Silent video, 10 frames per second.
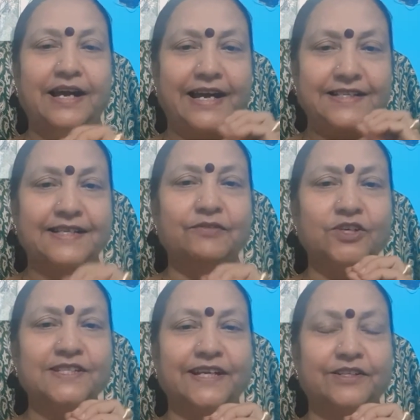As he
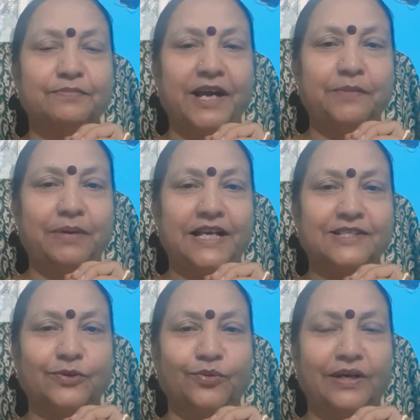was at my
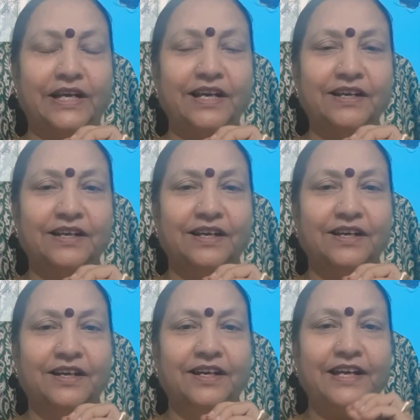place only,
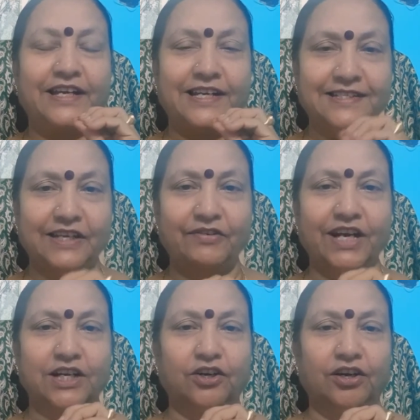he received
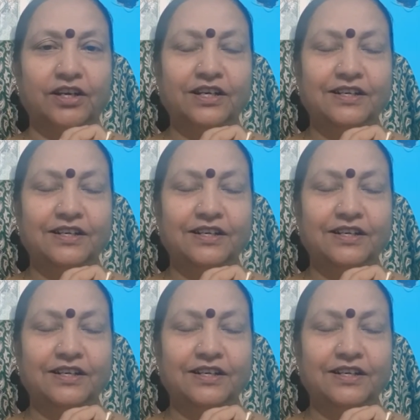a call